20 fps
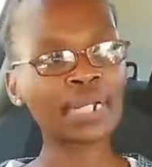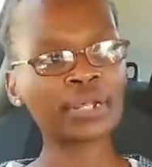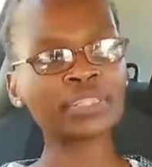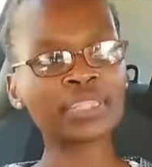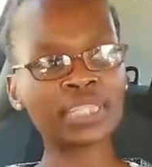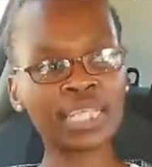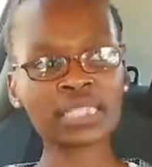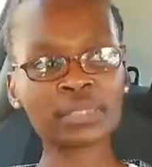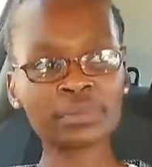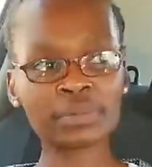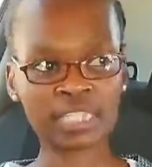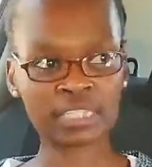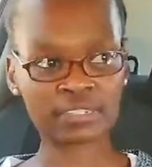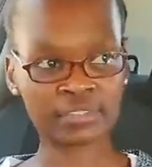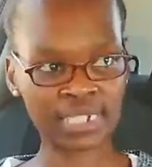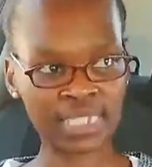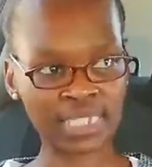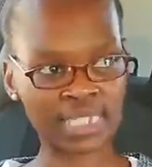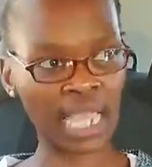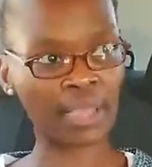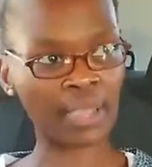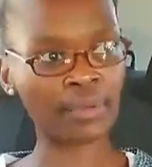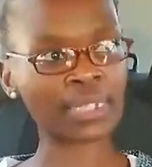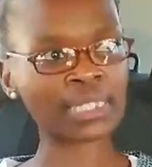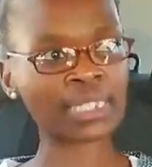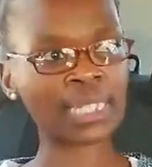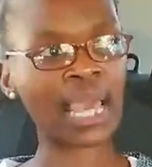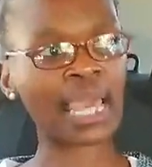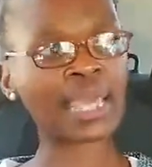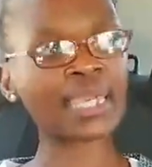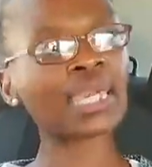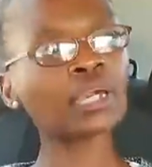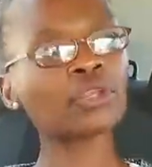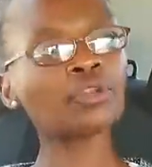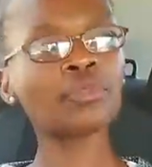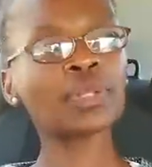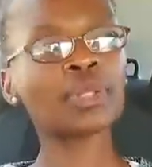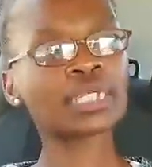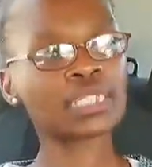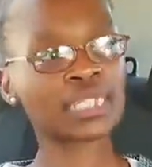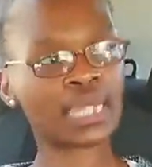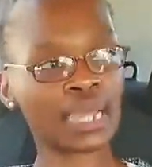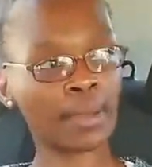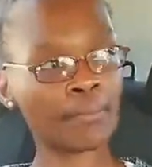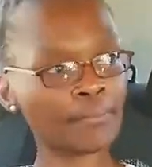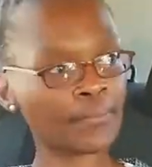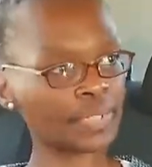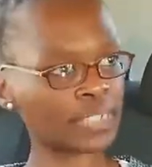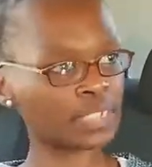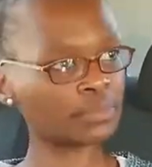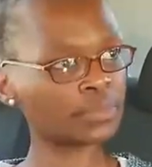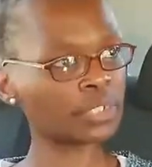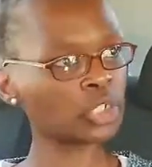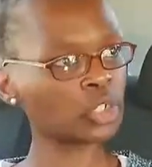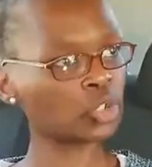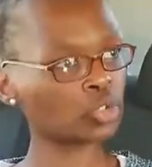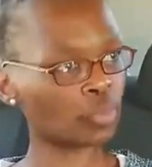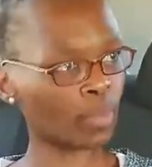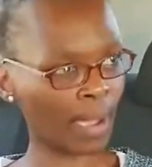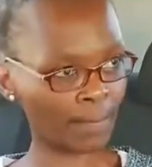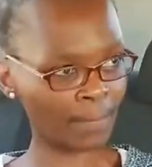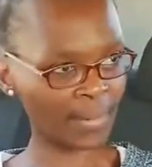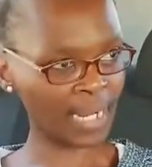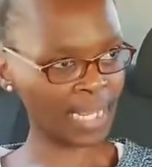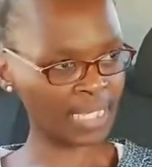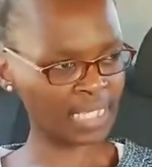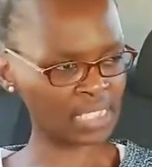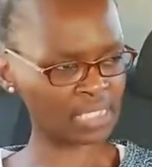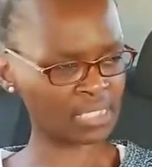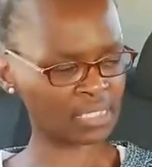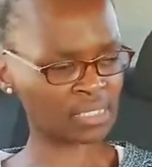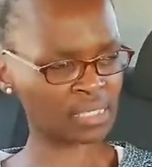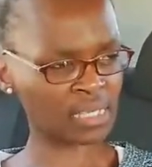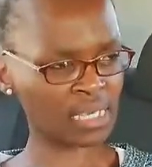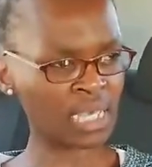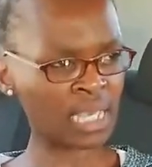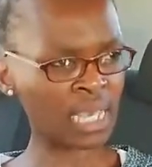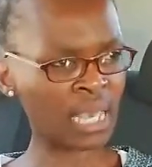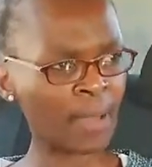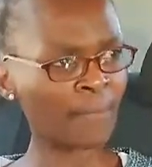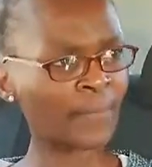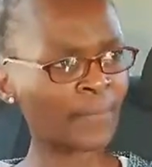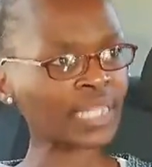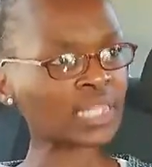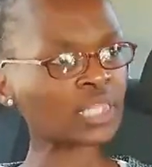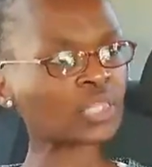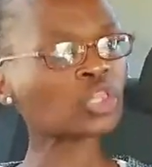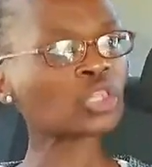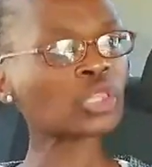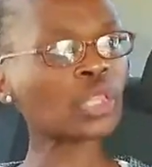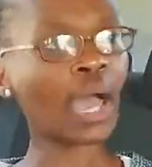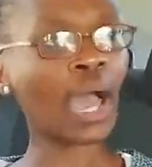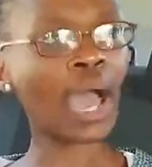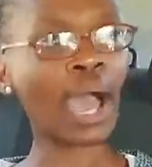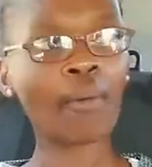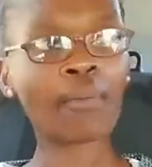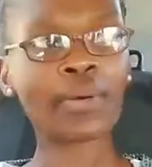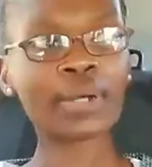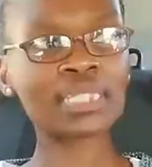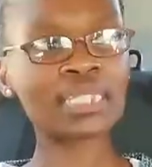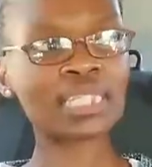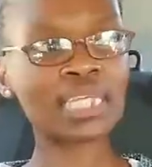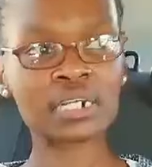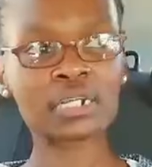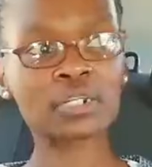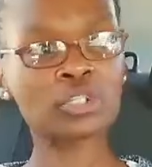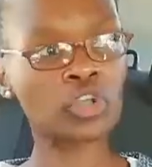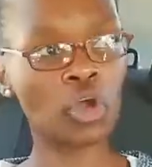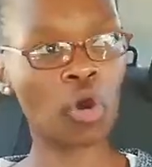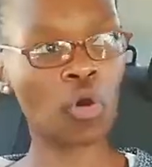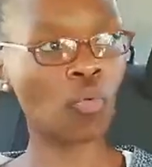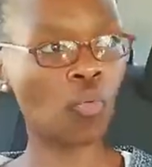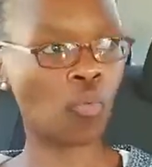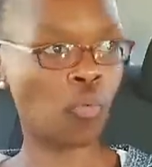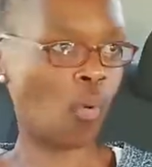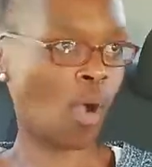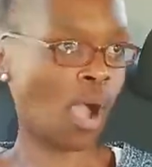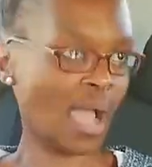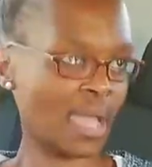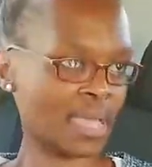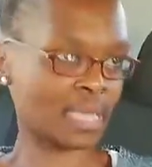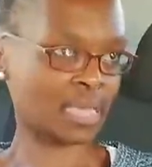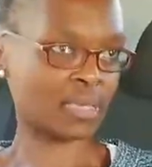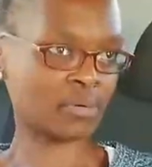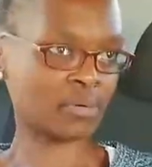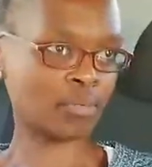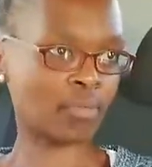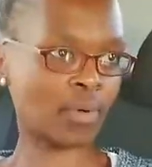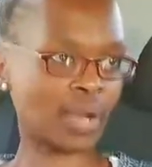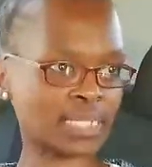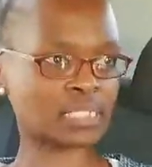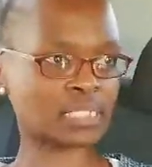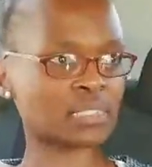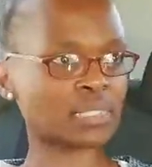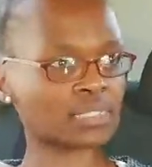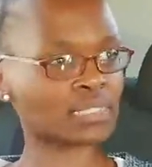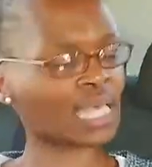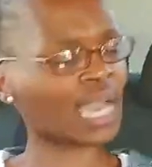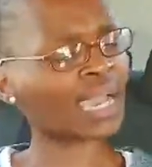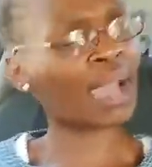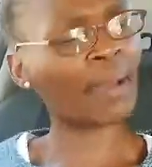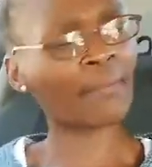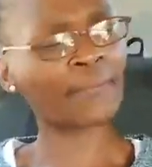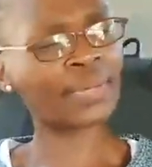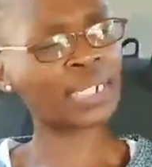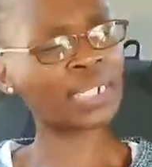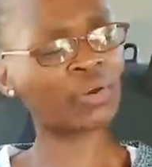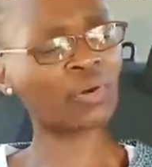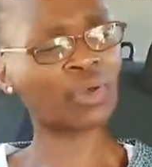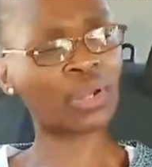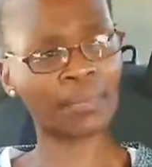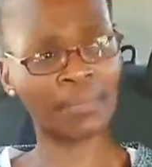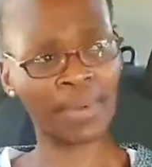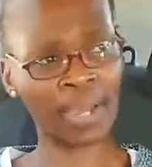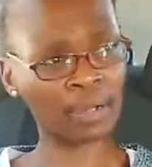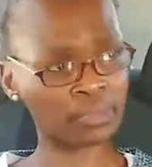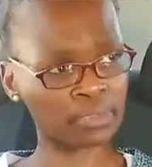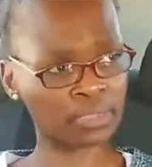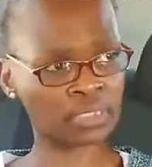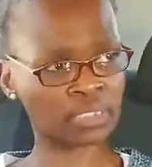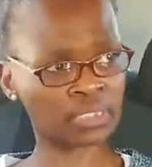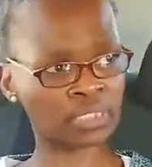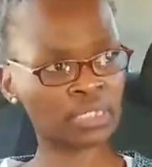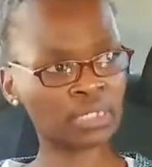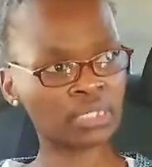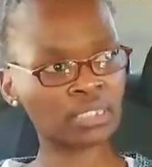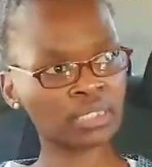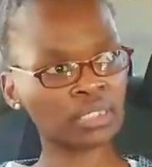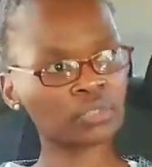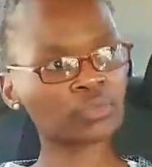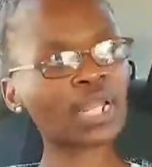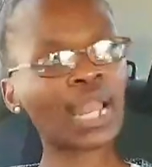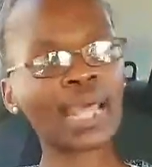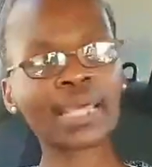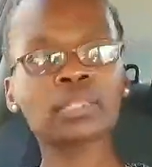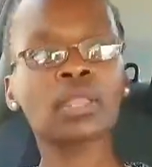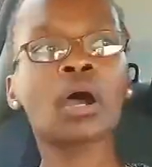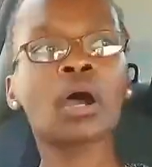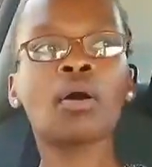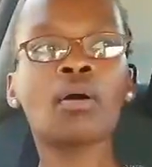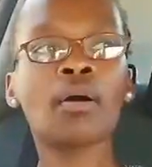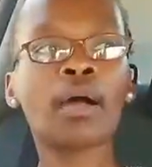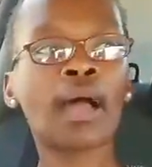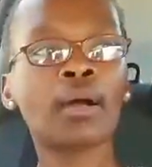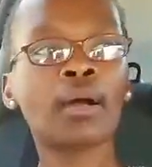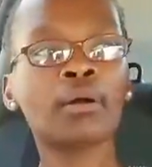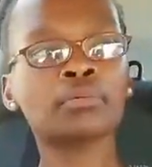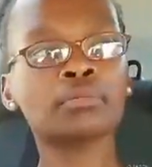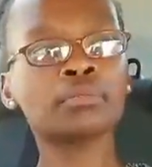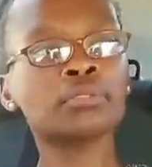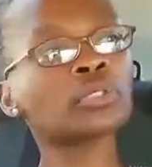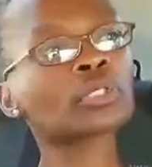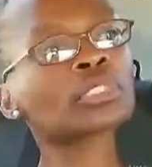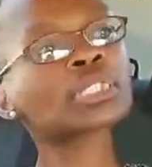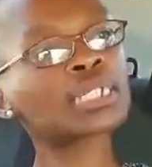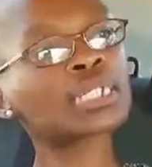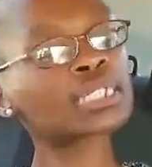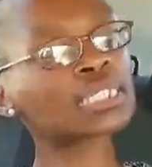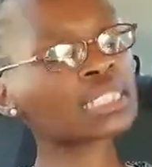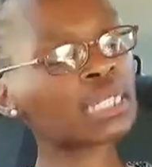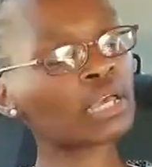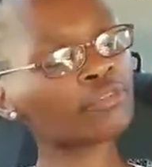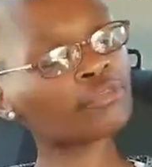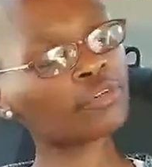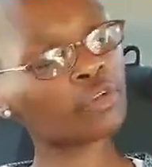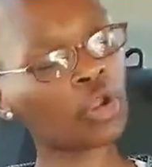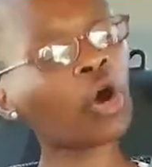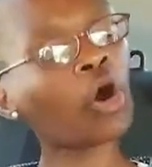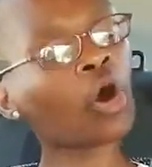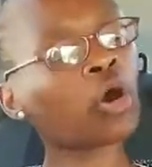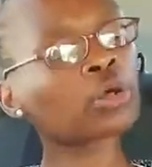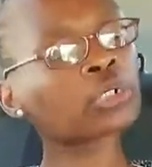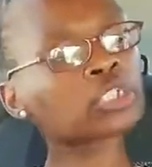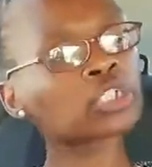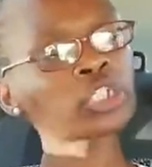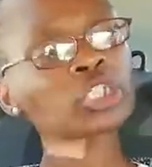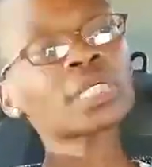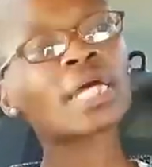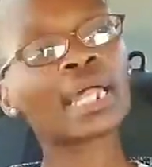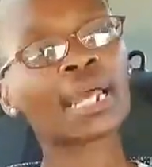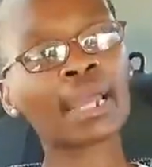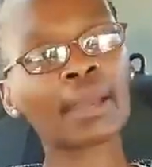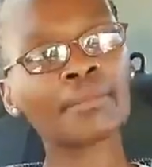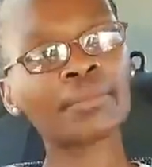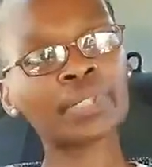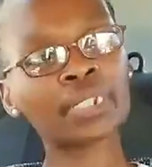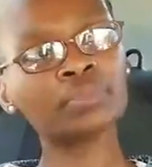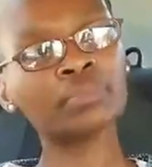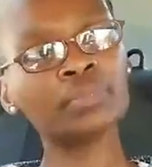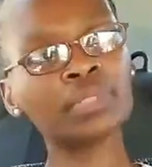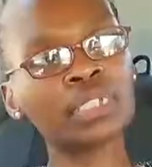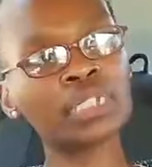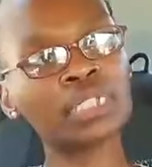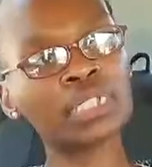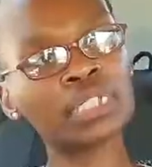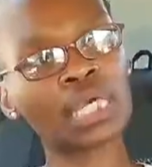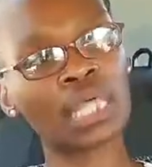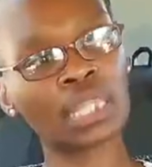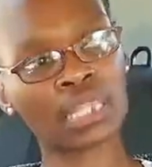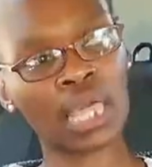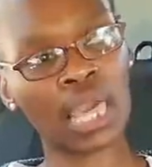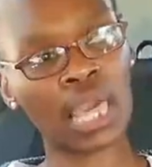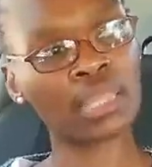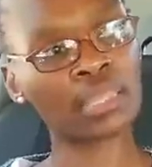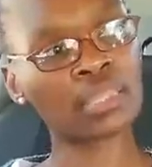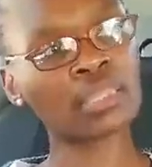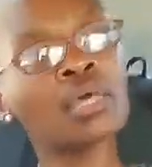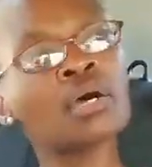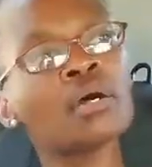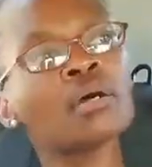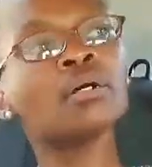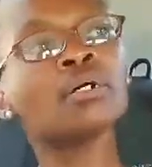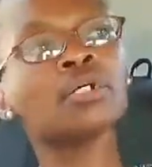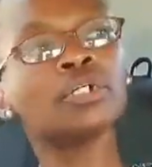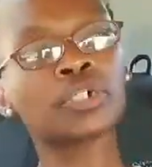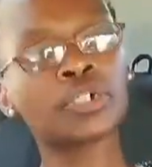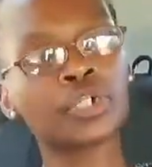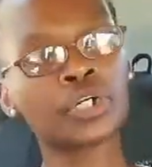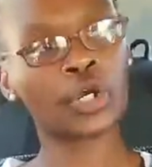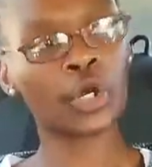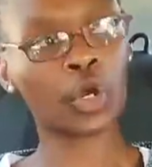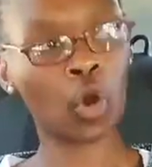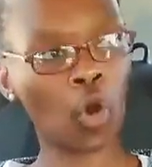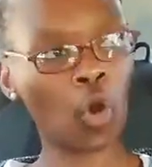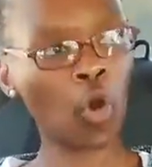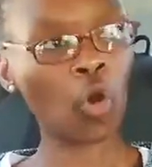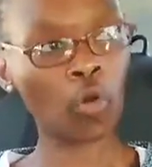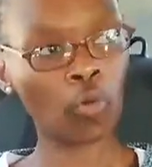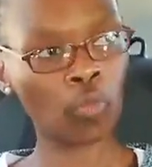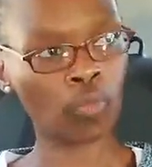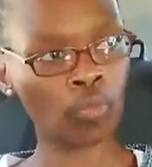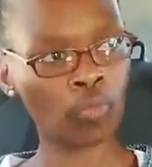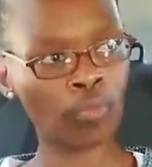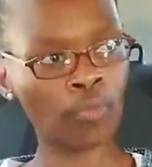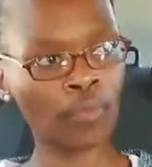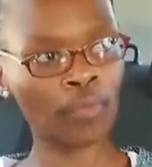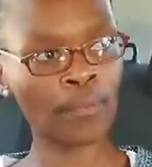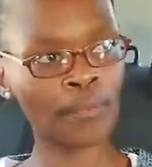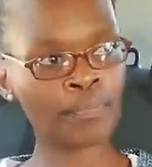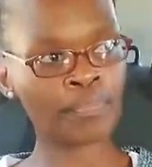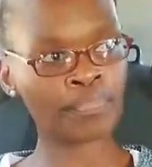But on this specific day, he was like, can you please accompany me to my place? But I didn't know why was this accompanying all about. They were like, no, we're not gonna stay for long. Just gonna accompany me, and then you're gonna go home.